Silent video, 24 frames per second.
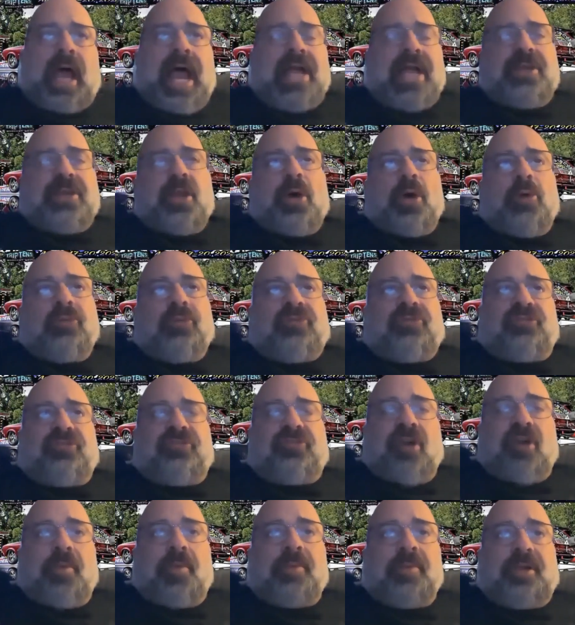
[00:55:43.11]
know
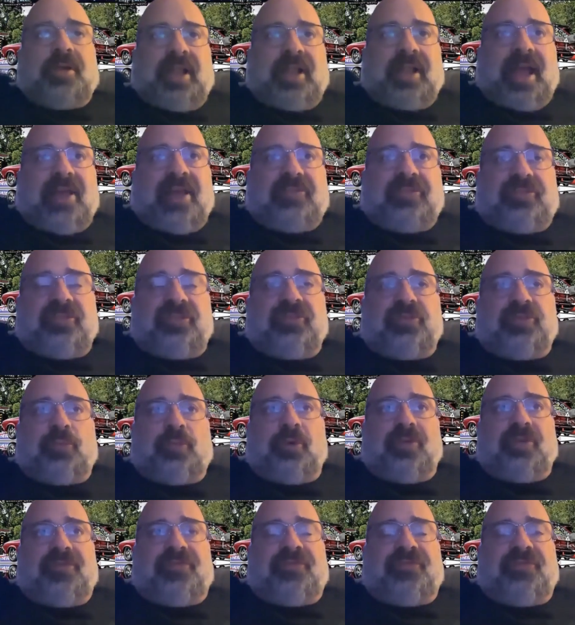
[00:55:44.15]
some classes
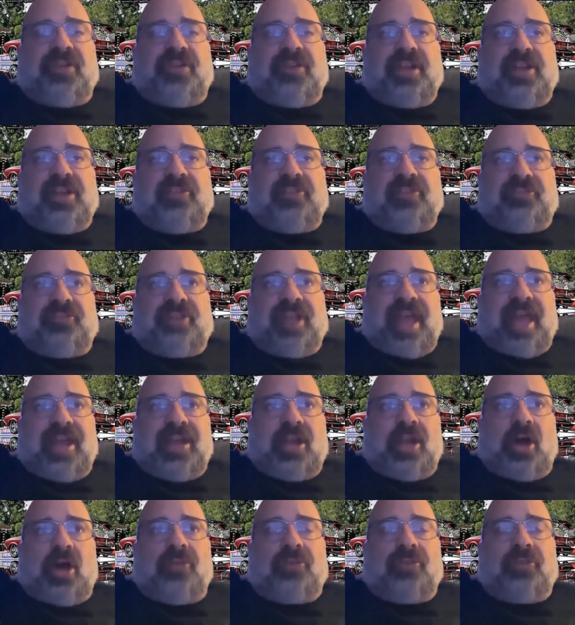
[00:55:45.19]
were finished at
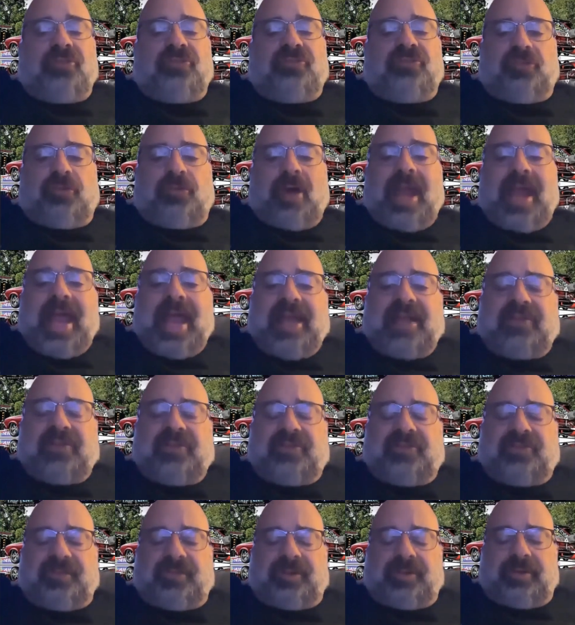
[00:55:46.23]
other
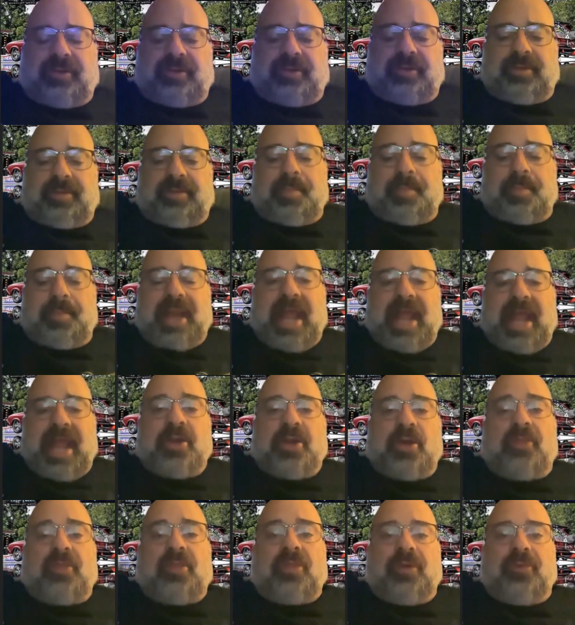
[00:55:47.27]
tracks, but I
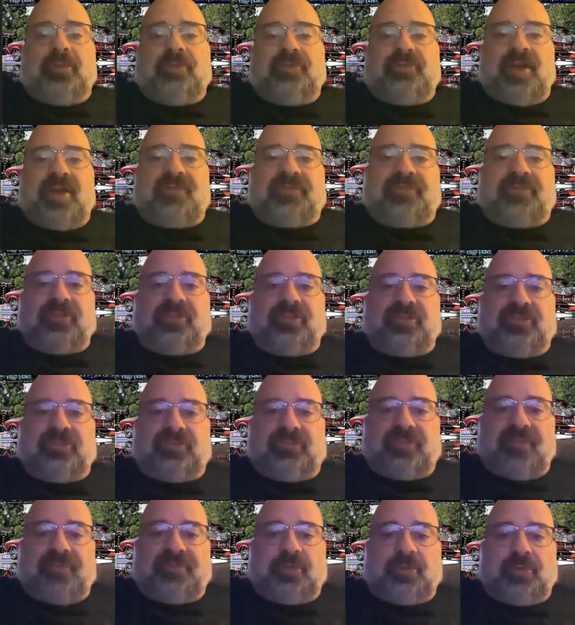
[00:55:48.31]
know there was definitely
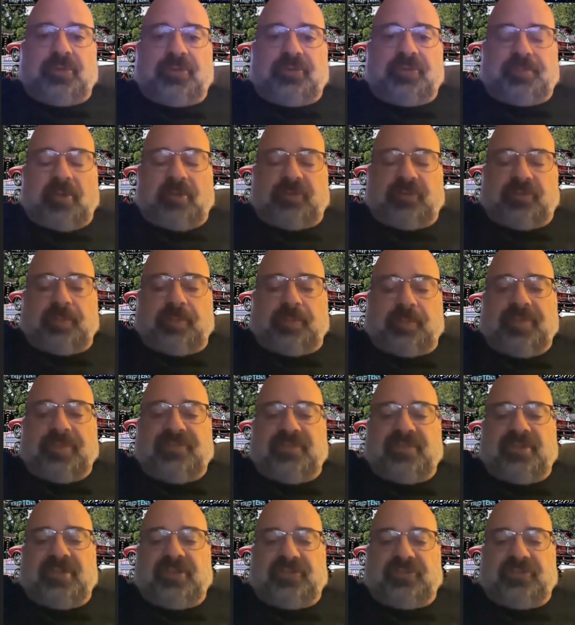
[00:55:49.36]
stuff that was supposed to be
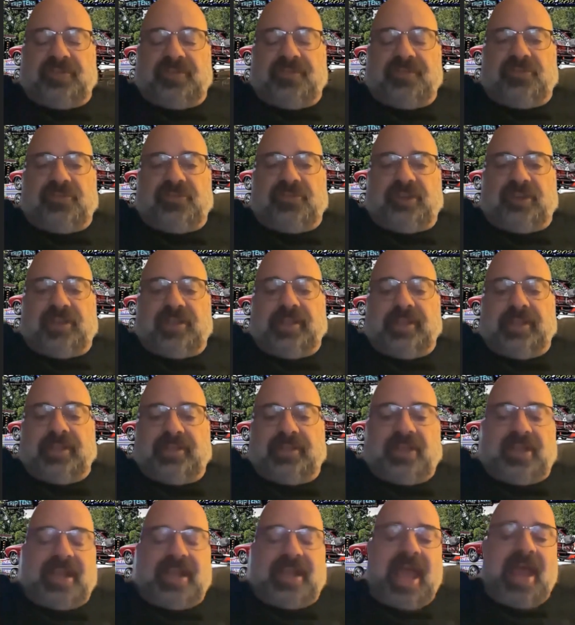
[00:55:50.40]
finished in Virginia
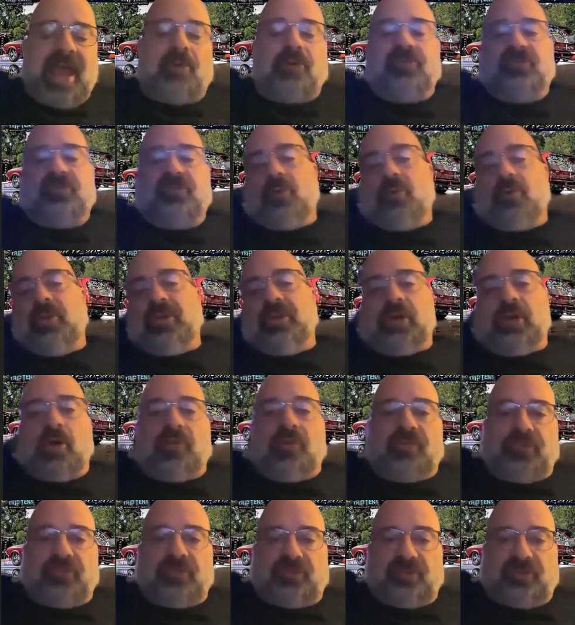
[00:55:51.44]
that now is rolling
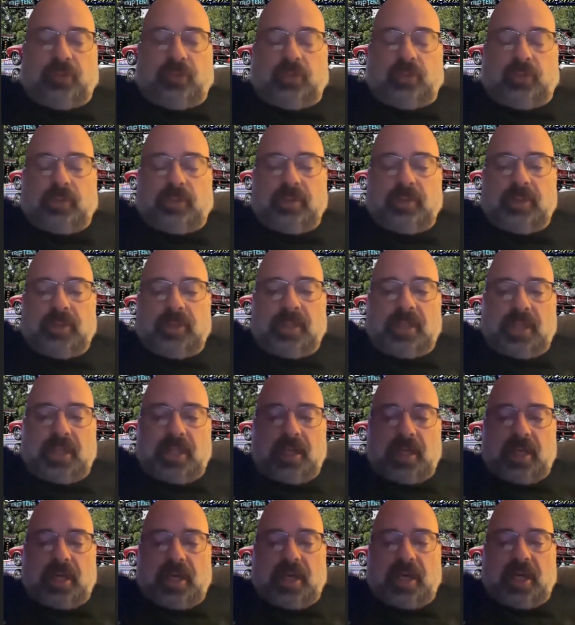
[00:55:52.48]
over to
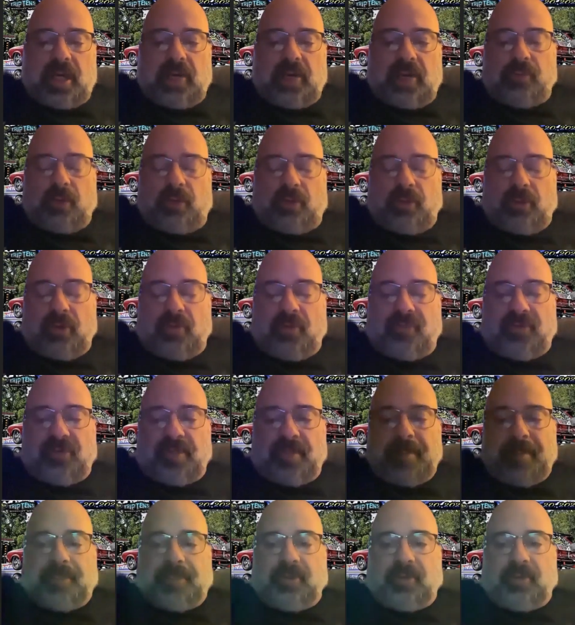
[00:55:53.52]

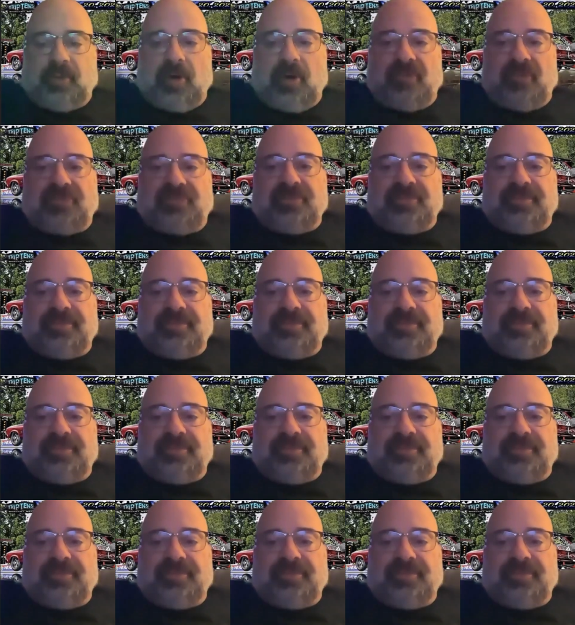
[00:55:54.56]
Maple Grove.